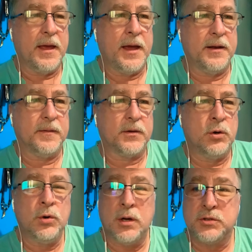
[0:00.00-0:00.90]
And
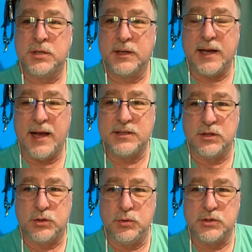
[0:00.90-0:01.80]
kudos to the guys
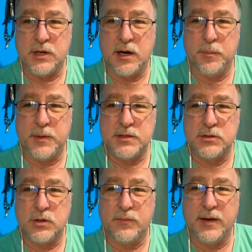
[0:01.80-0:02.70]
that do start a
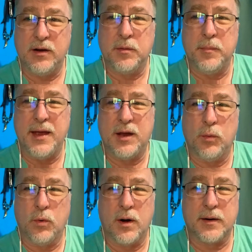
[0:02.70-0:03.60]
business over here and make it
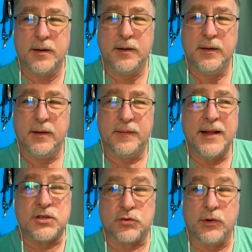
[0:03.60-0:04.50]
work.
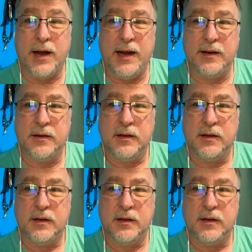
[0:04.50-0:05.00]
That's great.